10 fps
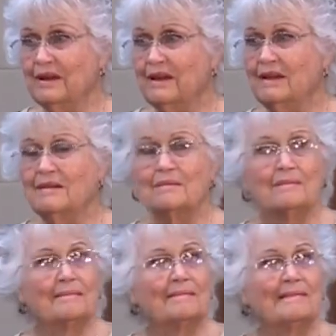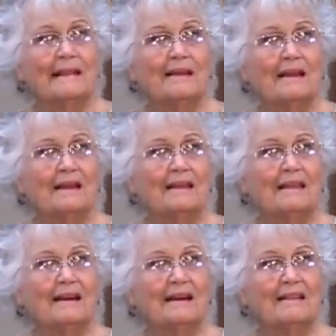Aww. And I
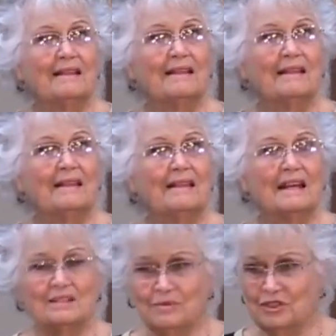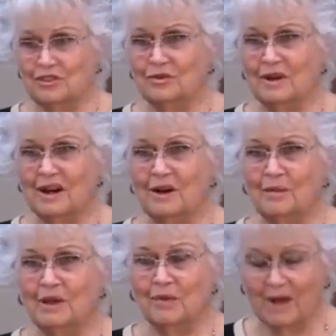thought, that's what you and I are
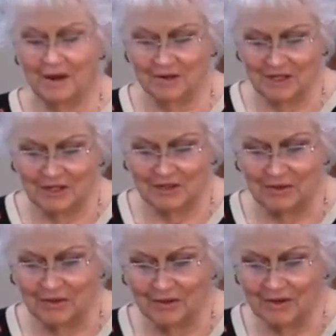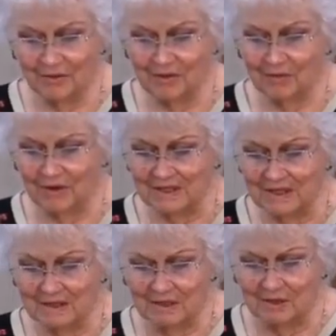required to do,
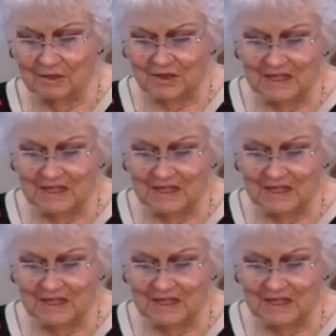requested to do.